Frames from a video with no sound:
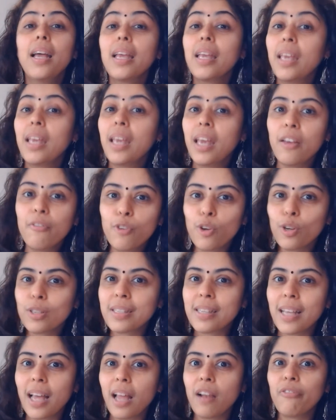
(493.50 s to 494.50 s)
give
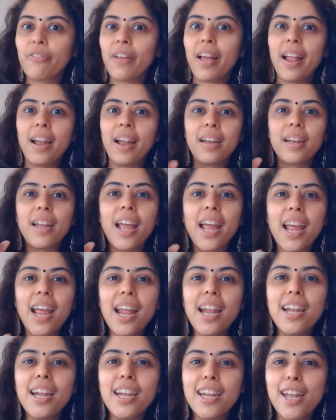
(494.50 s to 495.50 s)
yourself an
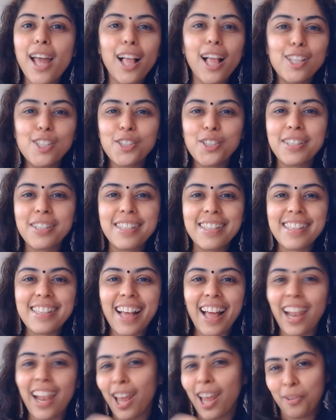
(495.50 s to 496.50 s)
indulgence
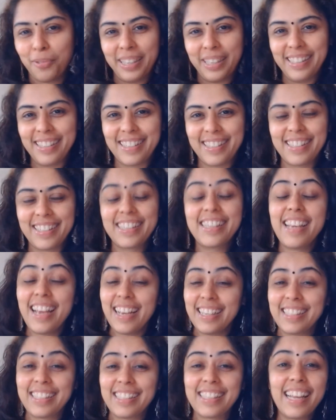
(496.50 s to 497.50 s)
allowance.
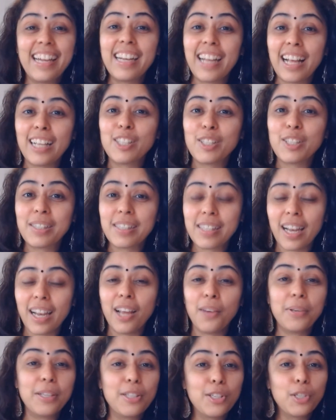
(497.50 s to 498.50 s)
Yes, indulgence
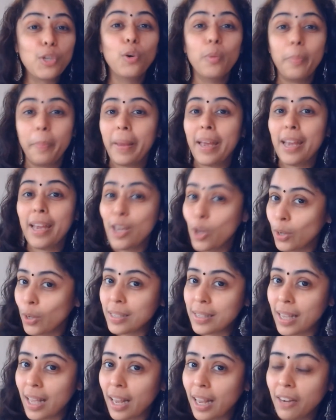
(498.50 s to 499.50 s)
allowance. You pay
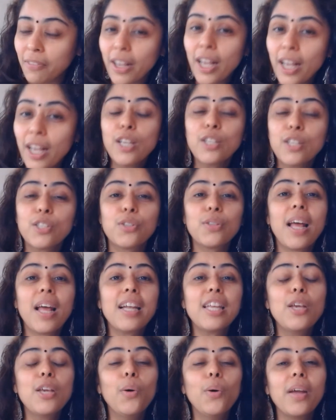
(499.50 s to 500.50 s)
yourself so
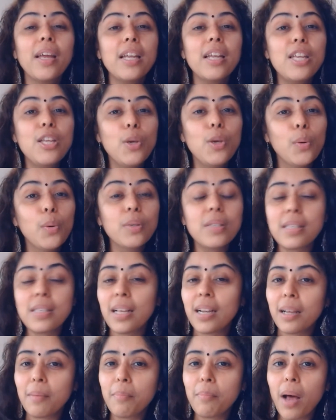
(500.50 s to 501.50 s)
that you can use
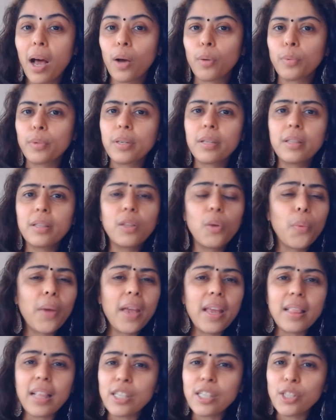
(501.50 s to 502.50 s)
that amount the
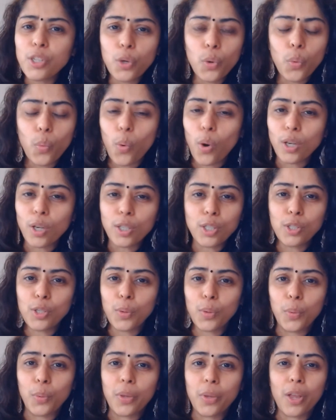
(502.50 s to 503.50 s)
way that you want
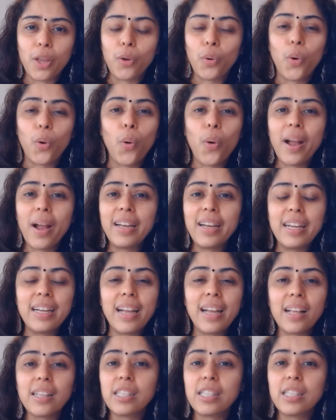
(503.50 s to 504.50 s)
to. Go and
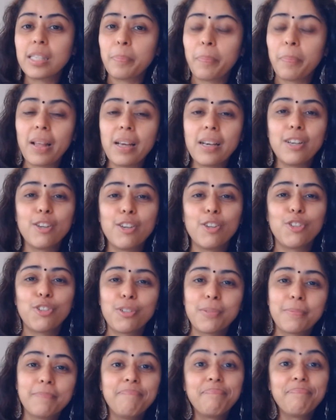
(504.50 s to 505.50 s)
indulge,
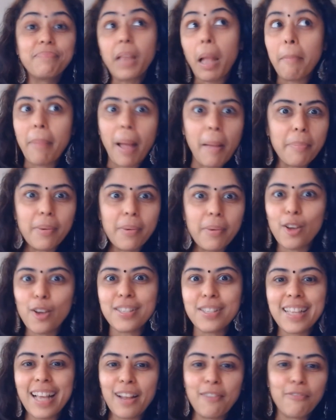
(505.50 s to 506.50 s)
splurge, pamper
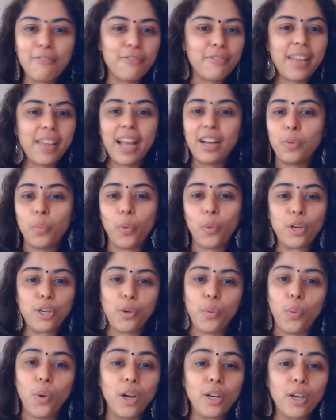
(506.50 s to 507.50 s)
yourself, get what
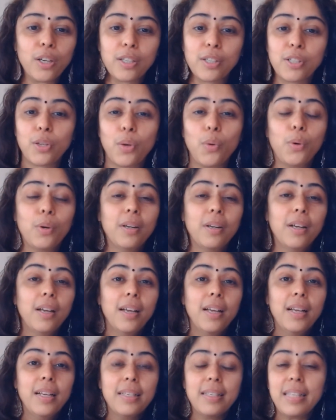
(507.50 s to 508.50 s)
you want. So
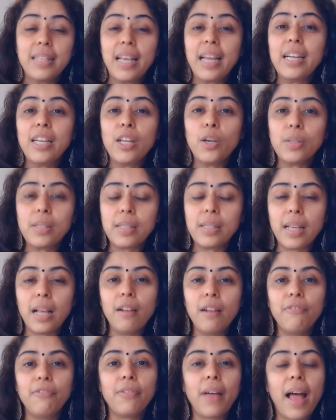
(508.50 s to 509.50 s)
set
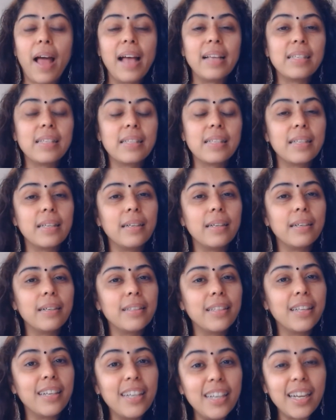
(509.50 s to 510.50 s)
yourself as
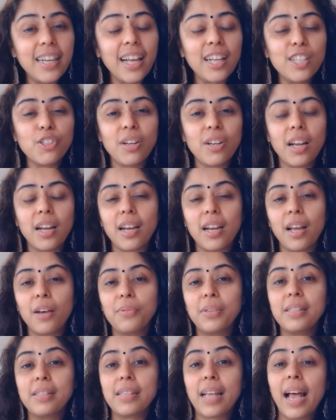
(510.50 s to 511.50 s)
the indulgence
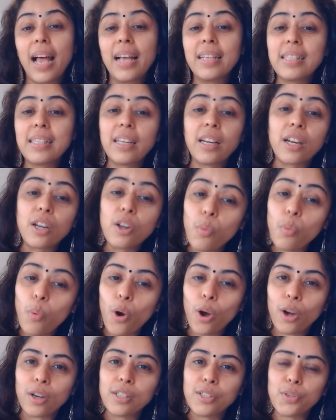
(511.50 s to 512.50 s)
allowance as a
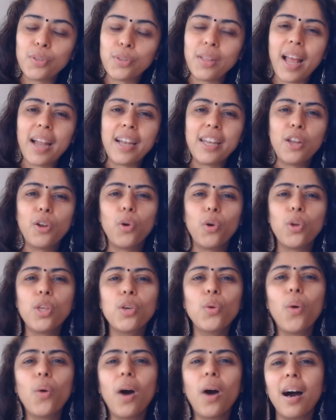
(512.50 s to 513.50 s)
reward, so that
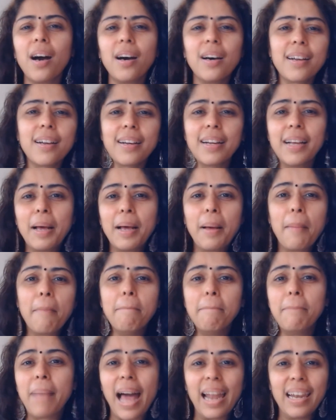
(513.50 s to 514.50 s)
you are
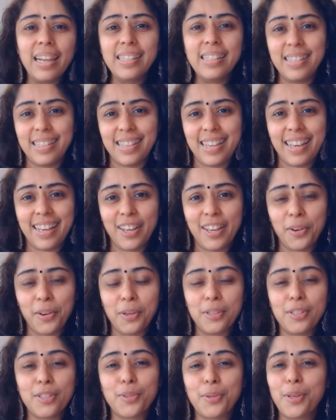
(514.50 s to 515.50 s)

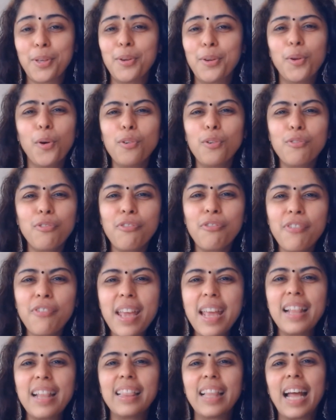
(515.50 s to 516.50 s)
balancing, so you don't
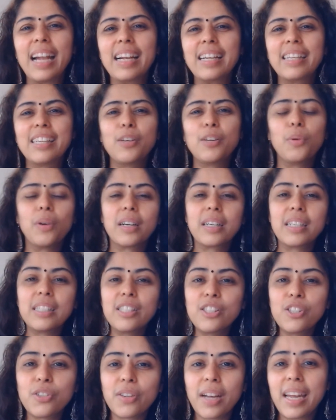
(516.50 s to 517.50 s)
feel that you are
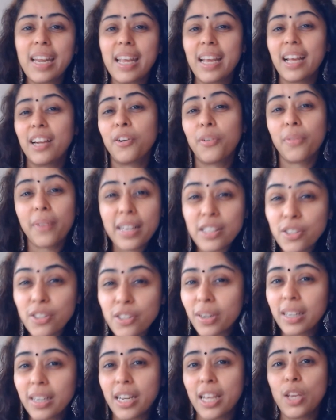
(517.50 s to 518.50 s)
constraining and
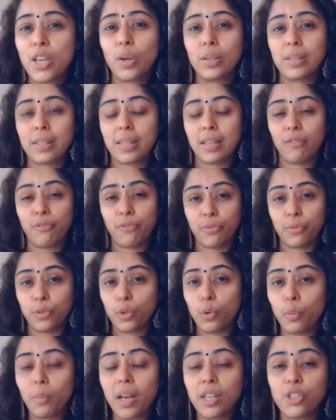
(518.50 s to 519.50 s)
restricting yourself
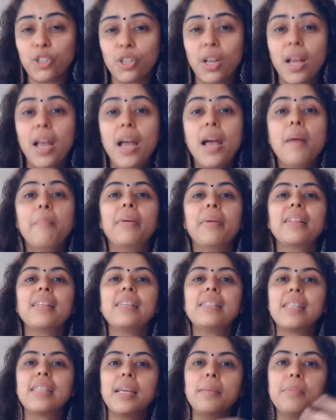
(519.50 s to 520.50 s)
too much, but at
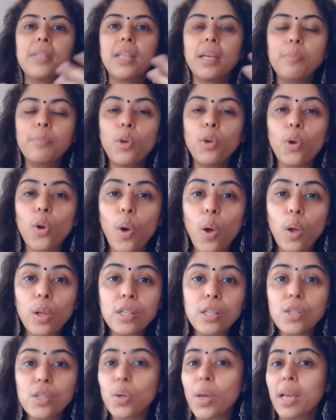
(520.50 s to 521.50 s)
the same time you're
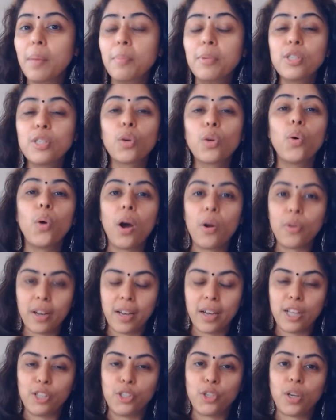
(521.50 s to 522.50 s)
also able to go out
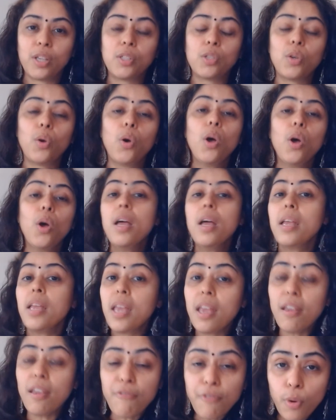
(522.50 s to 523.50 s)
and enjoy. So
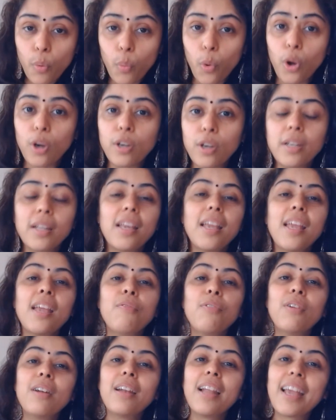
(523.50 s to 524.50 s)
if you want,
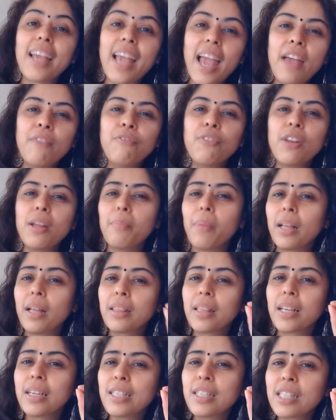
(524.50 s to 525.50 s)
even like every
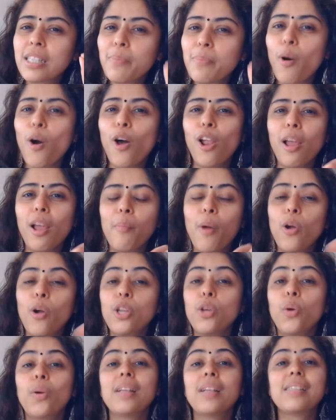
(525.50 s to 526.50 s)
month, a small
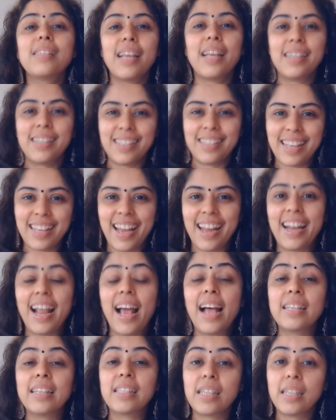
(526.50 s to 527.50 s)
amount you can set aside
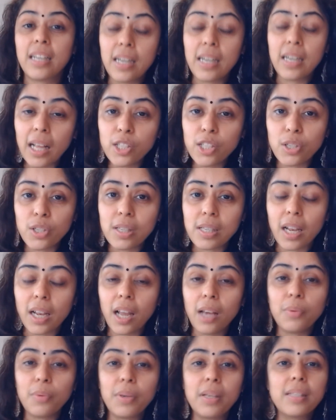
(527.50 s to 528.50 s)
as an indulgence
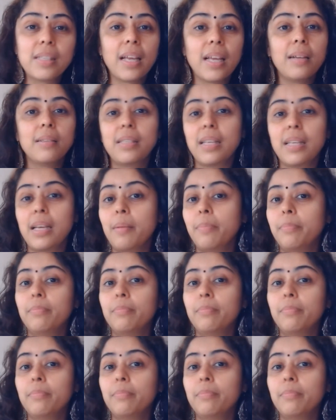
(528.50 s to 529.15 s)
allowance, and say